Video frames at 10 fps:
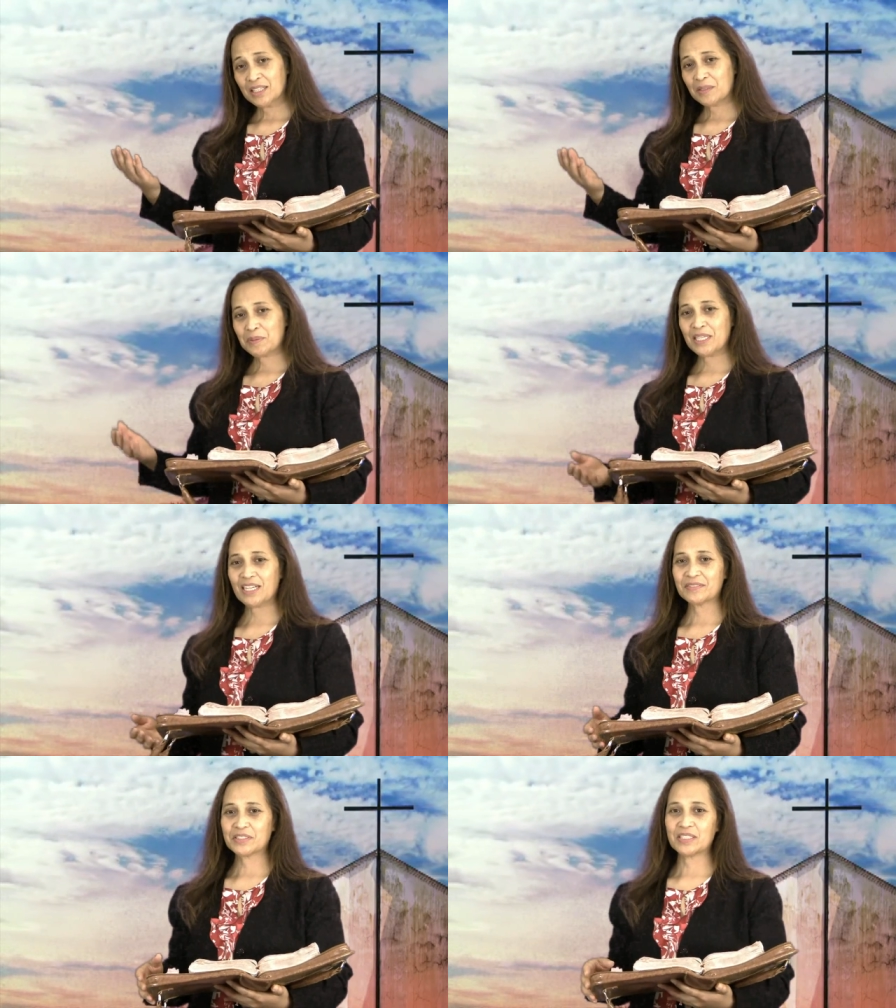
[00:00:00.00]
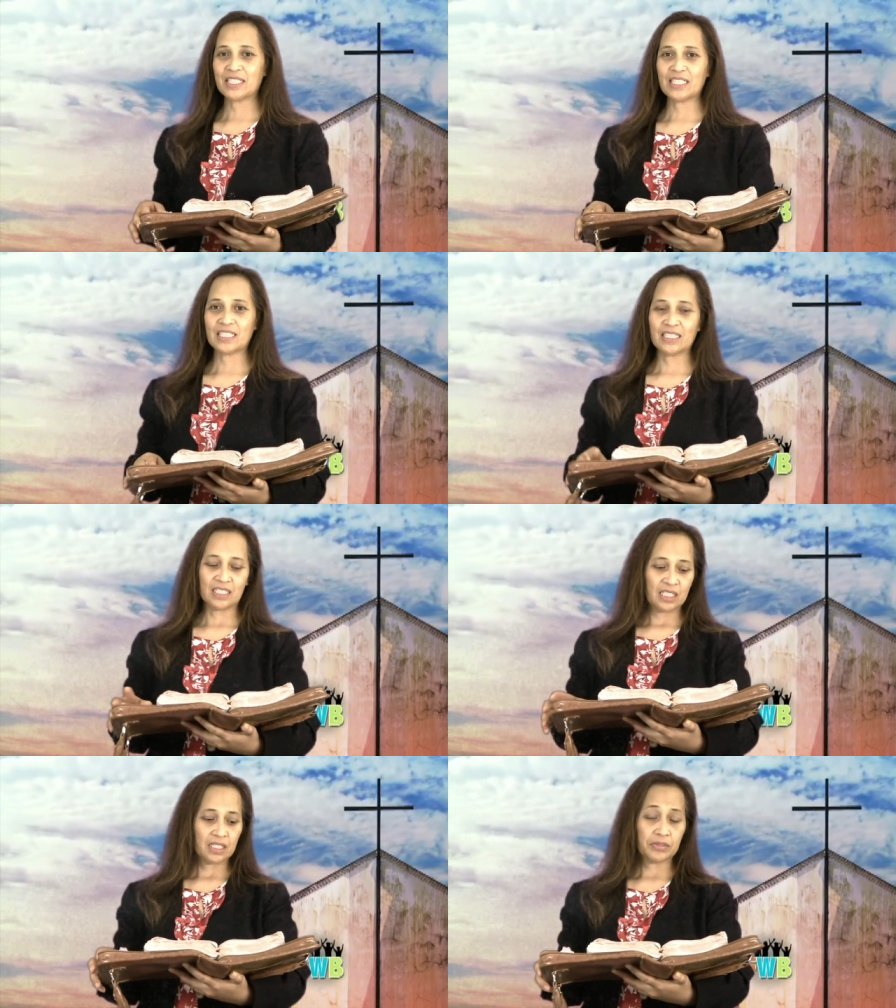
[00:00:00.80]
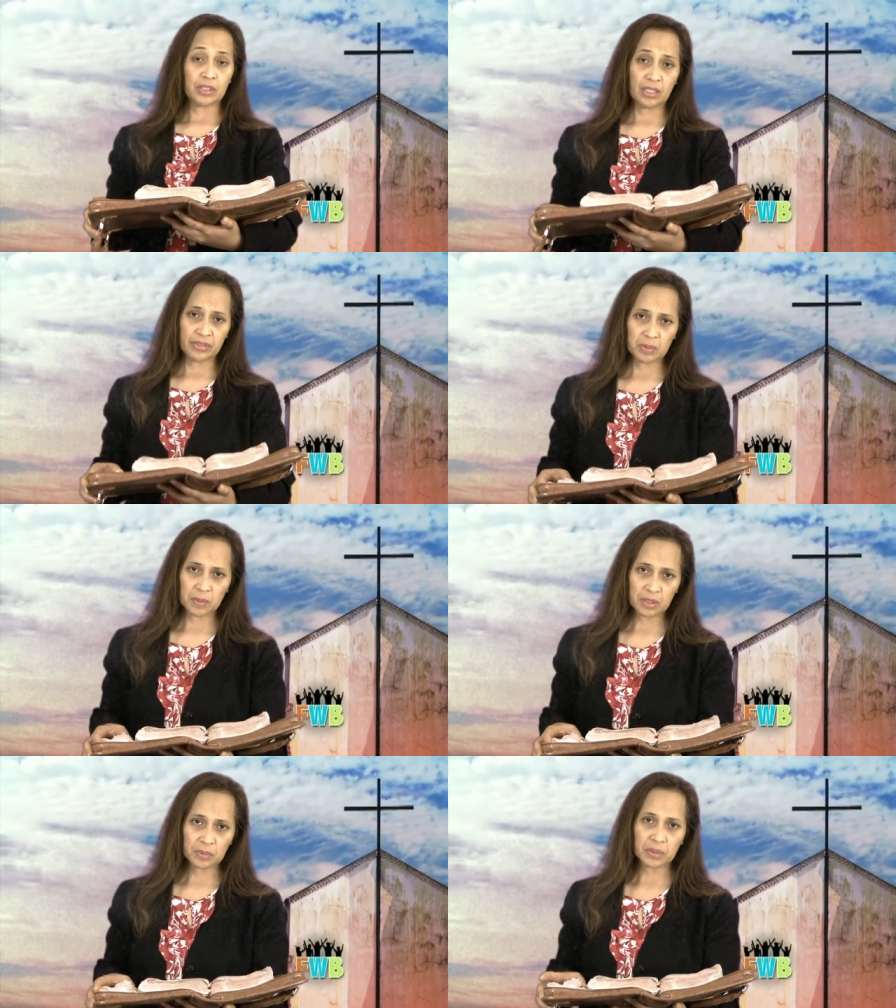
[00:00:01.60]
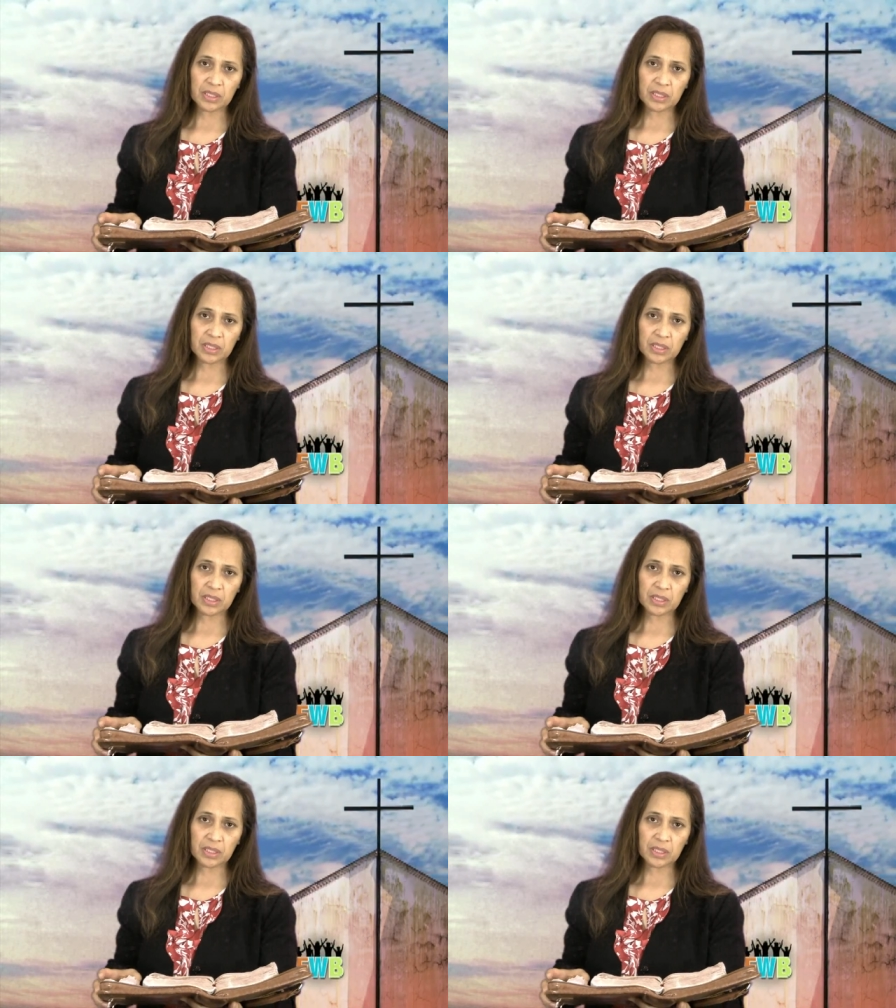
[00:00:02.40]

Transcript: that we have today. If you have your word